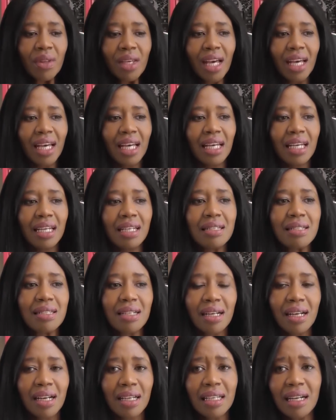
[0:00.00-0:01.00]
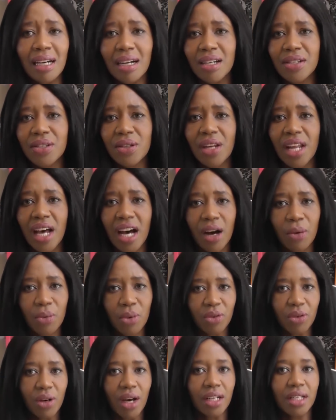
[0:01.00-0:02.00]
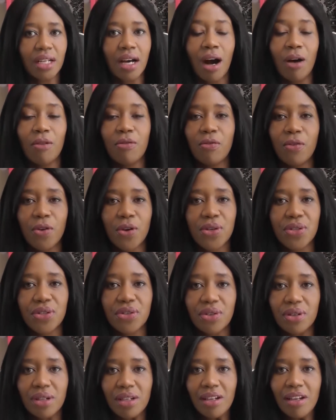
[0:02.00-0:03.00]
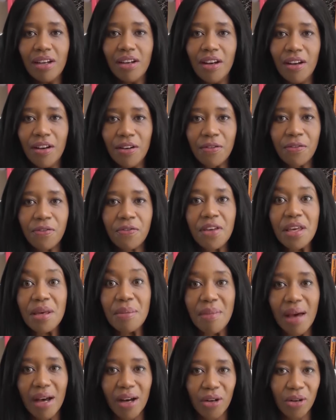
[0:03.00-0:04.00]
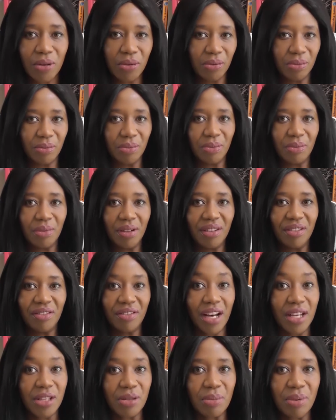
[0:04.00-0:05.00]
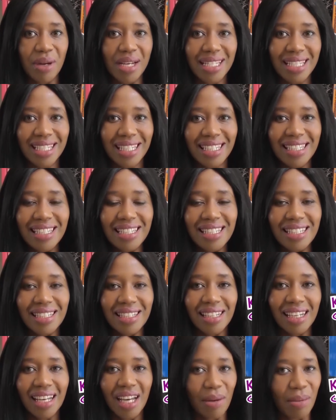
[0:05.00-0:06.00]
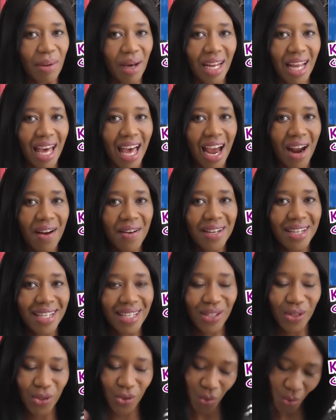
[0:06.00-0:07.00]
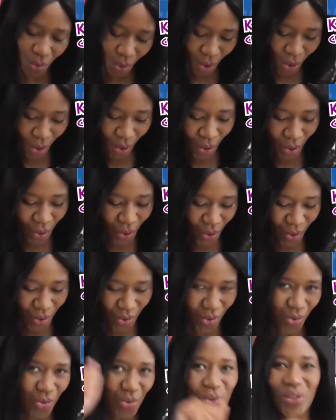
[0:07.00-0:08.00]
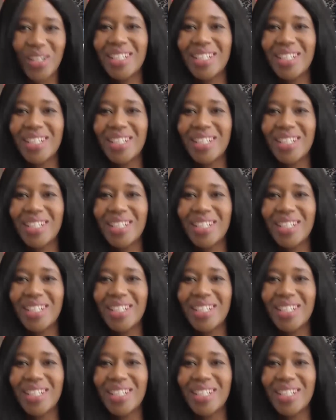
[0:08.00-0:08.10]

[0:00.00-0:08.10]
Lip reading: And yeah, so now we've got our first female vice president, Kamala Harris. Woo!